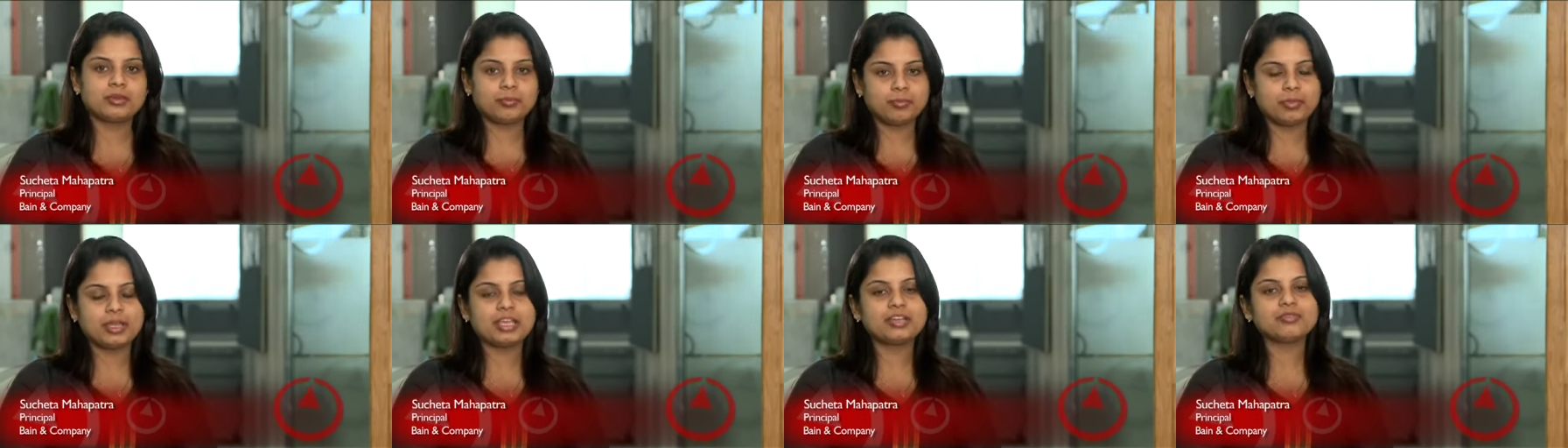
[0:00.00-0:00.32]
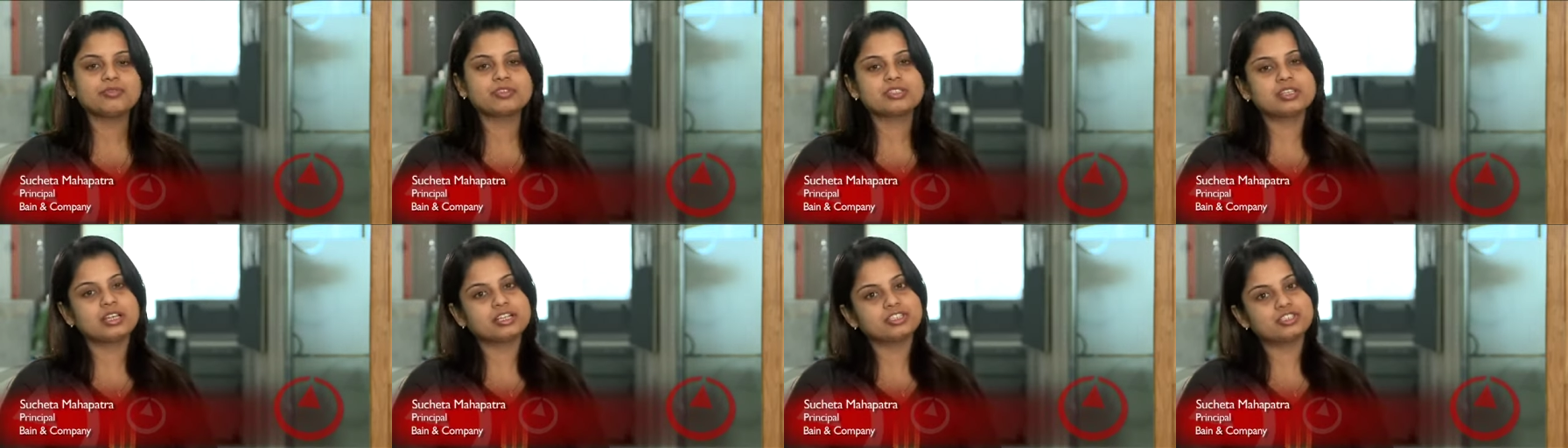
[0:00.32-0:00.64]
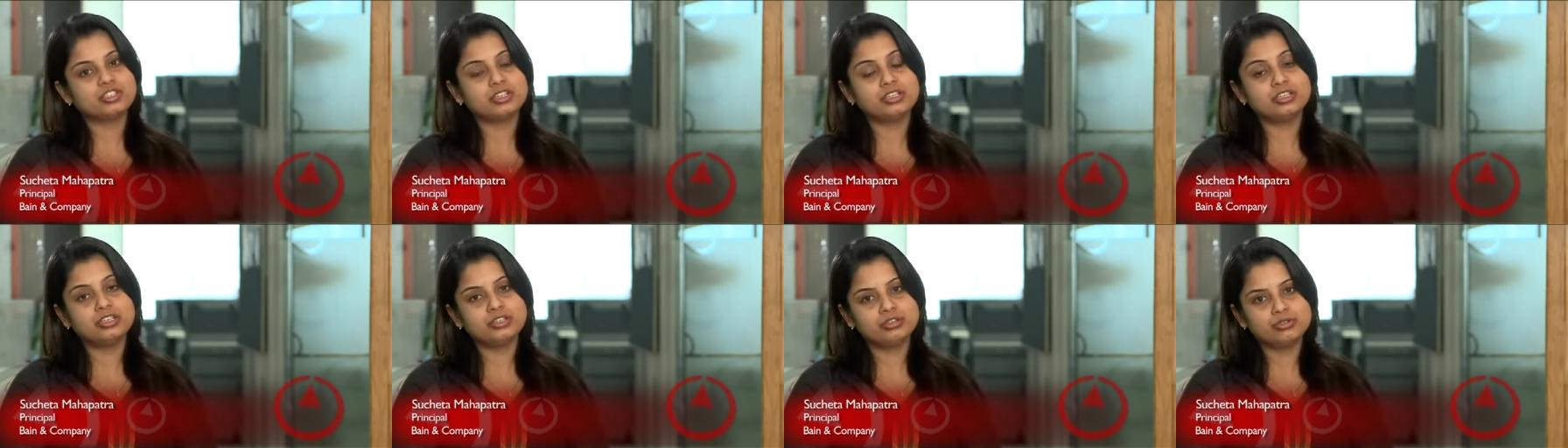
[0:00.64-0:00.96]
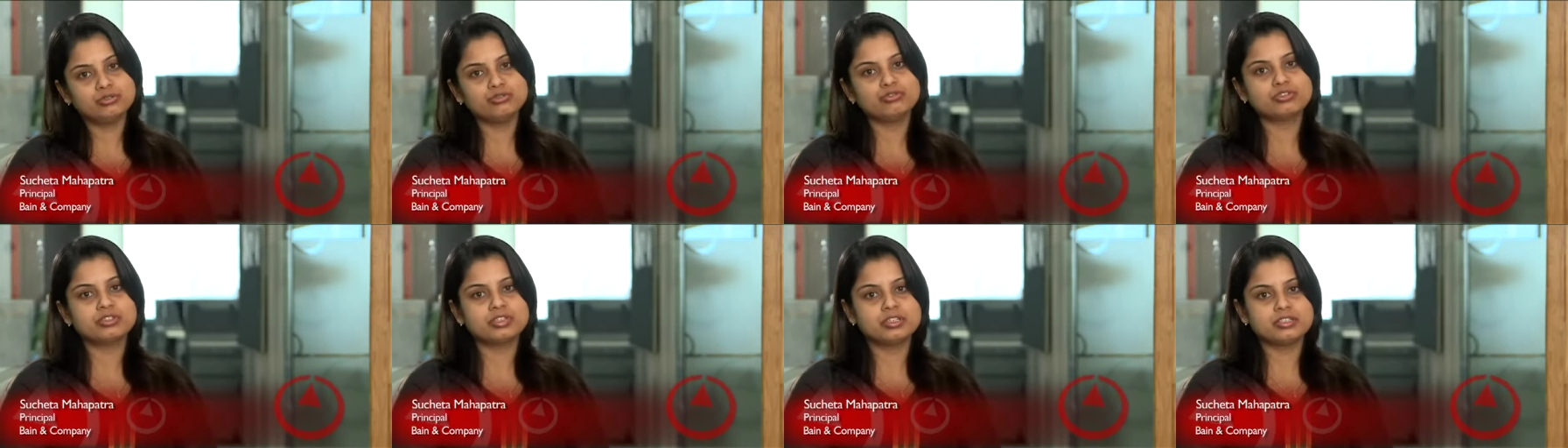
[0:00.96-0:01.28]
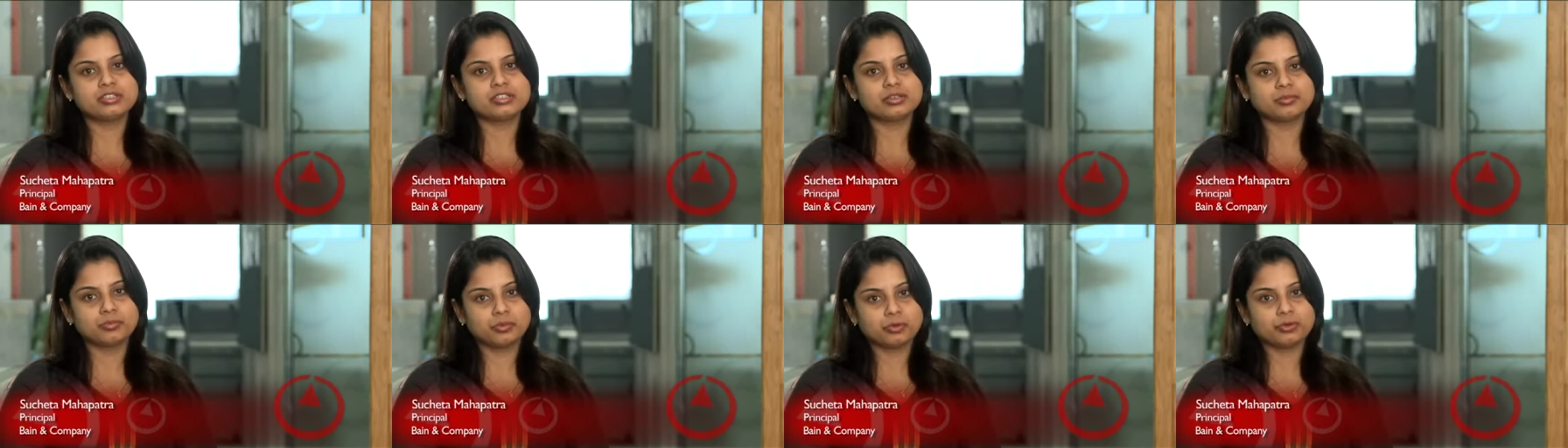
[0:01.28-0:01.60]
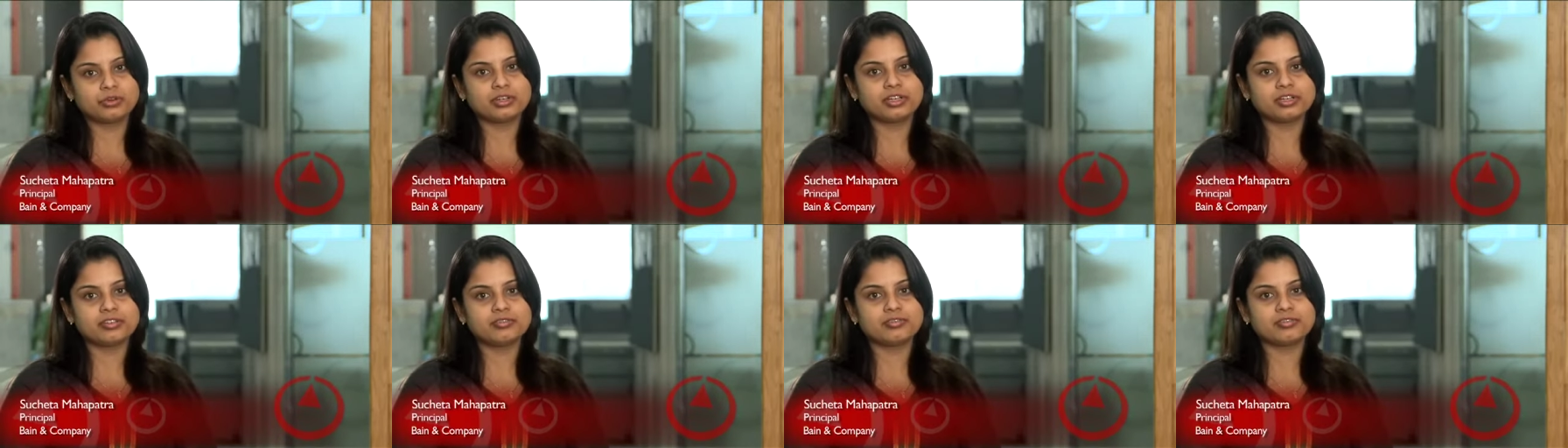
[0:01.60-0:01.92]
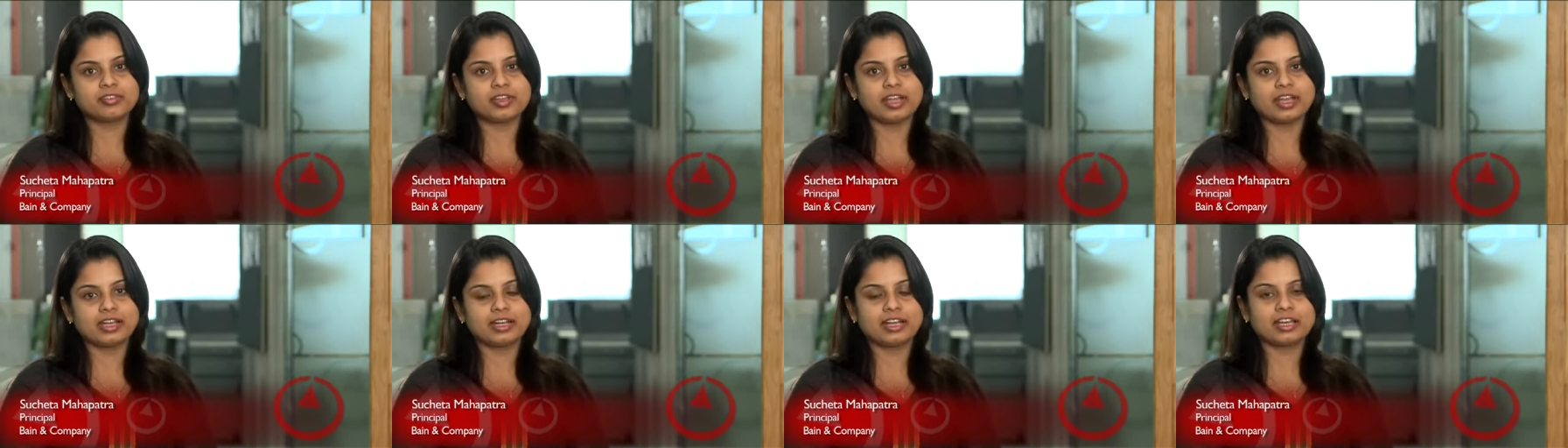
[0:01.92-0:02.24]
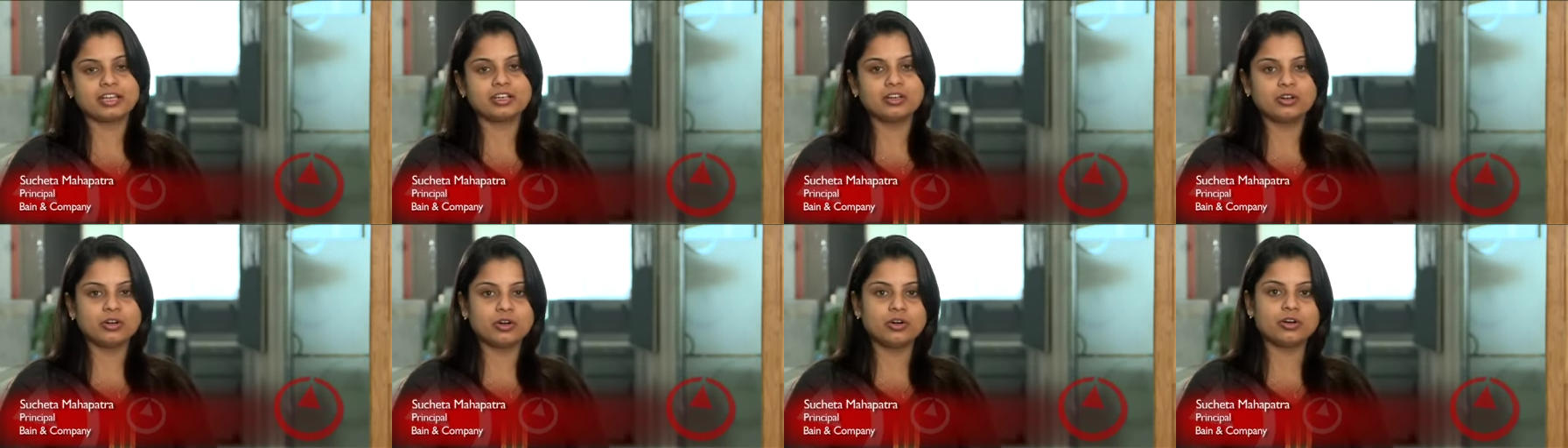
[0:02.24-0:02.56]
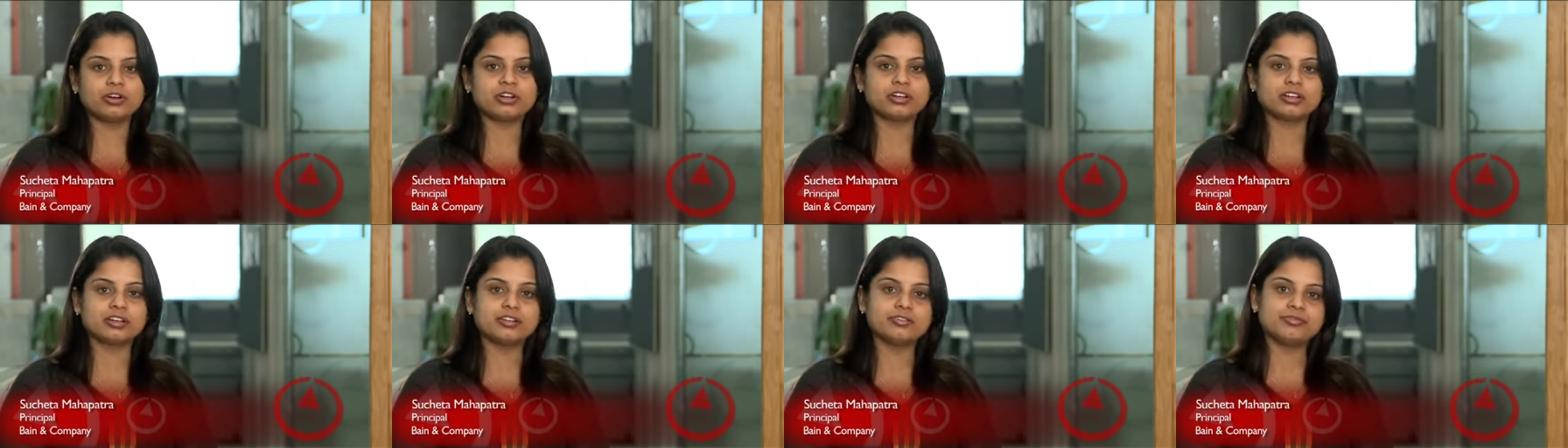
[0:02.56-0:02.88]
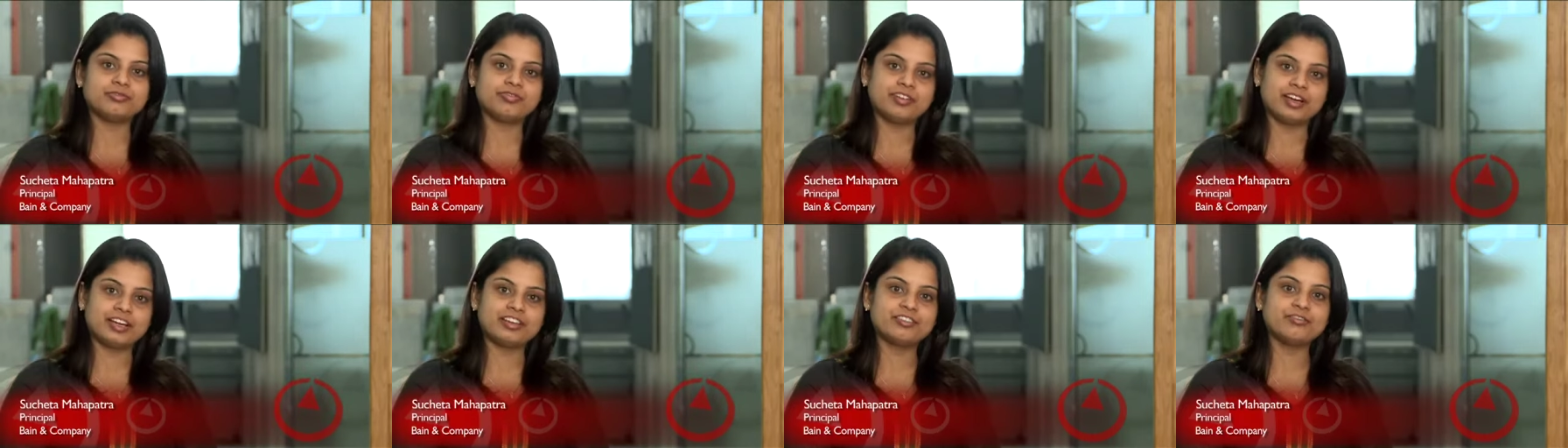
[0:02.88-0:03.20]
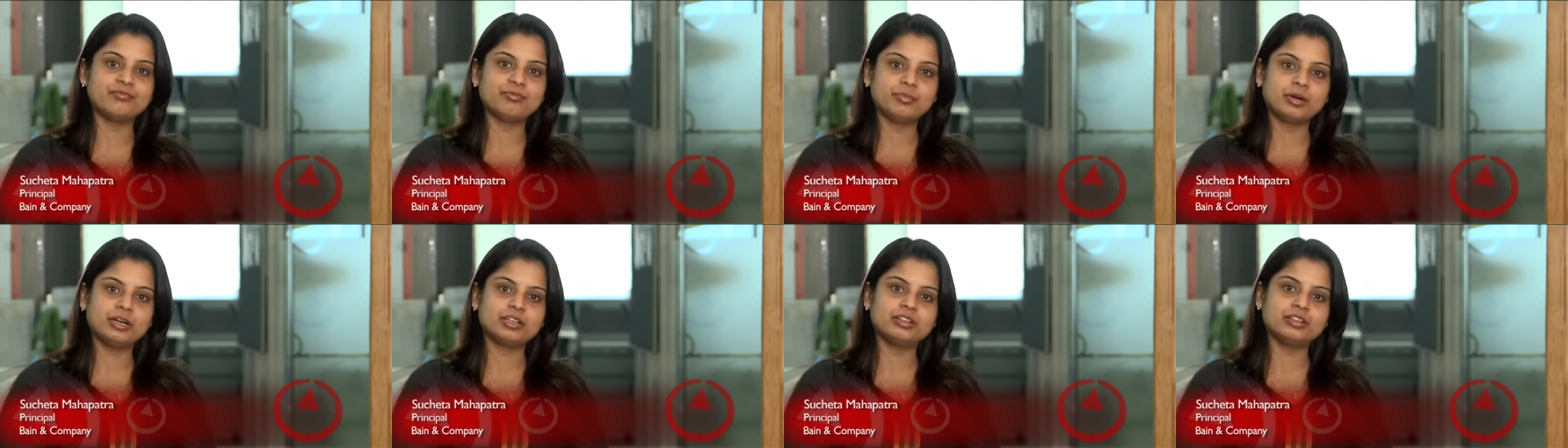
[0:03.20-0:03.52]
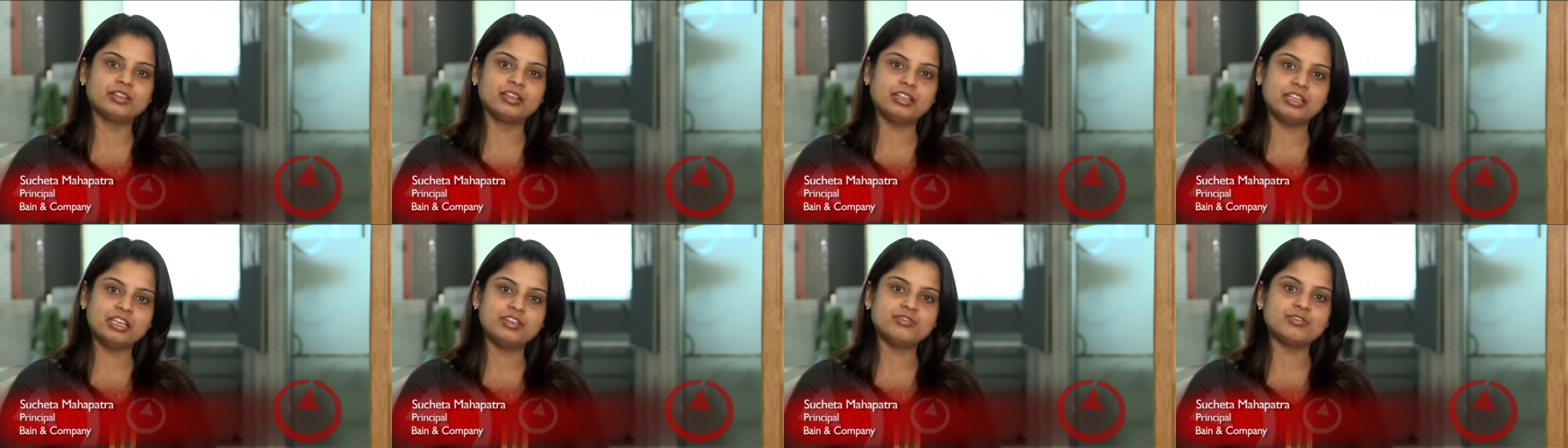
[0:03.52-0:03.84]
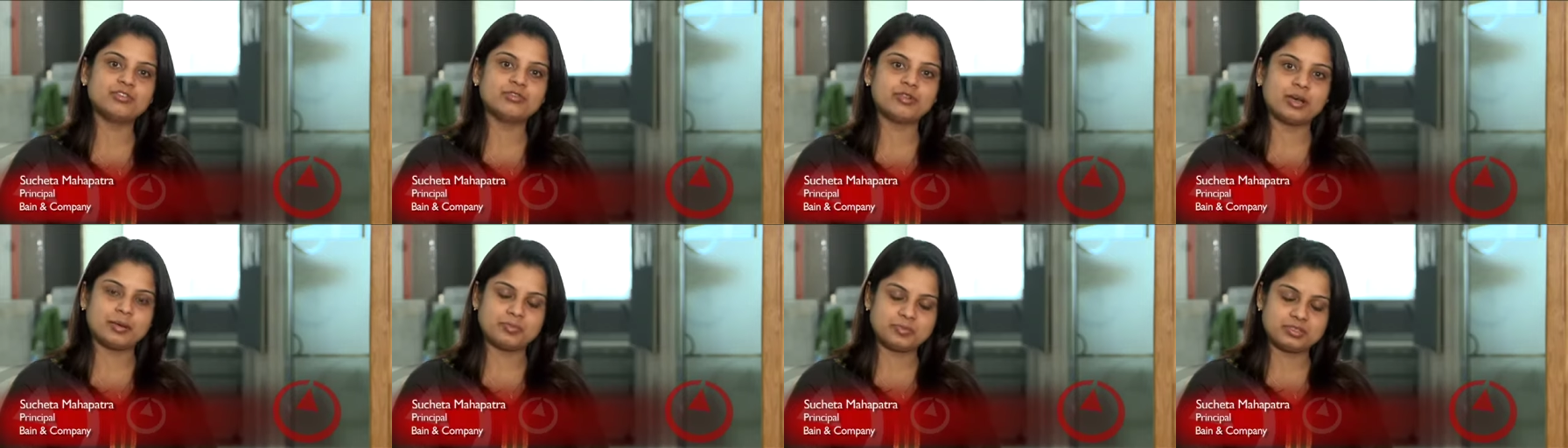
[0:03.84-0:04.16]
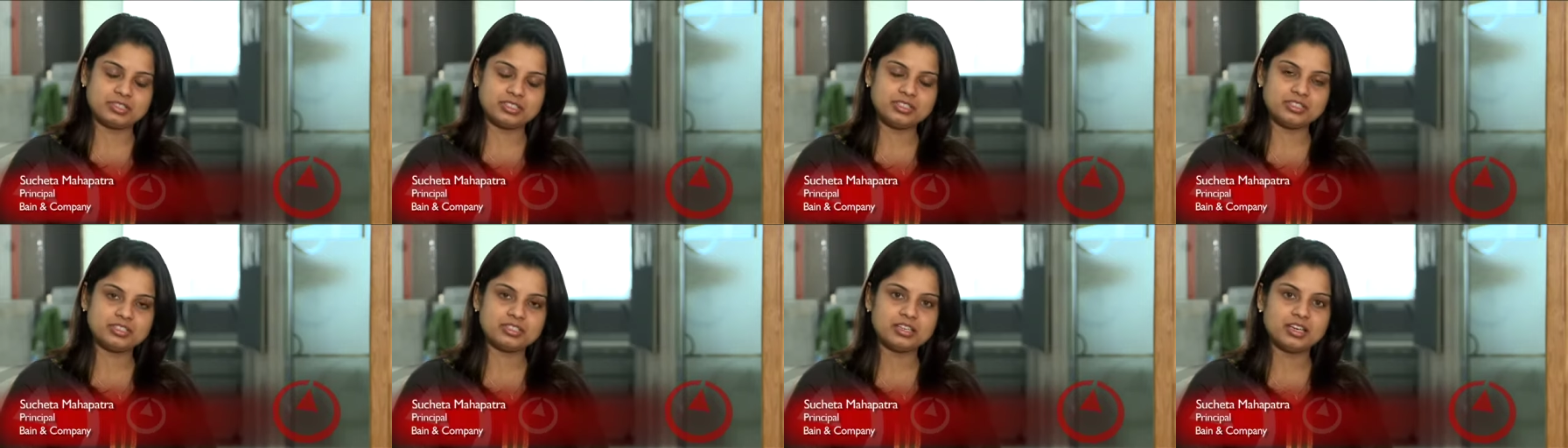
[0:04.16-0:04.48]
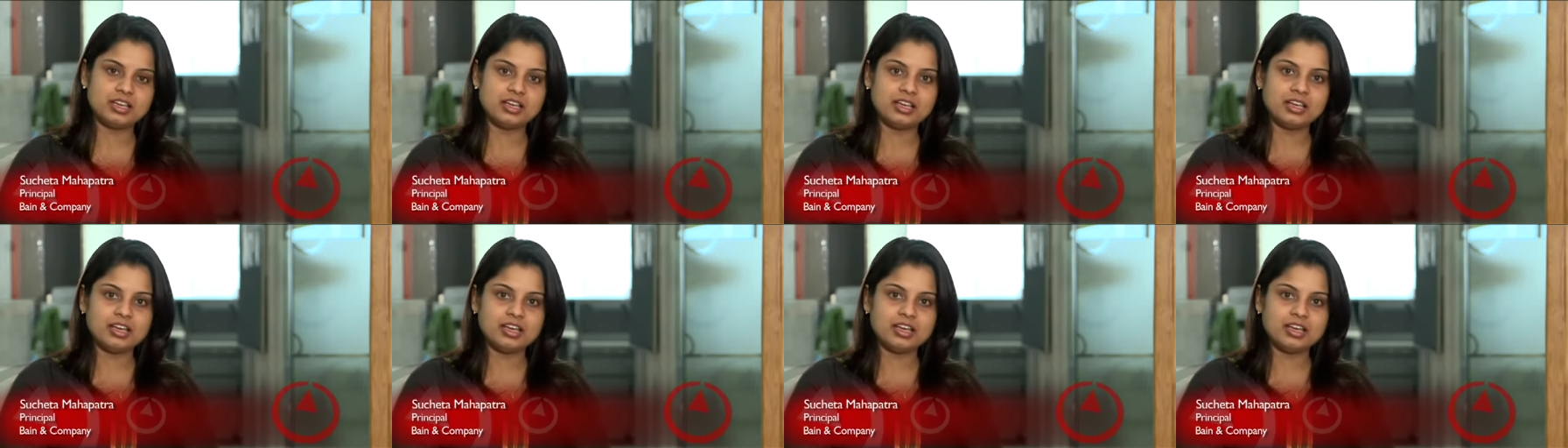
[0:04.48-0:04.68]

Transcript: Bain was actually hugely supportive and I got a five month leave of absence.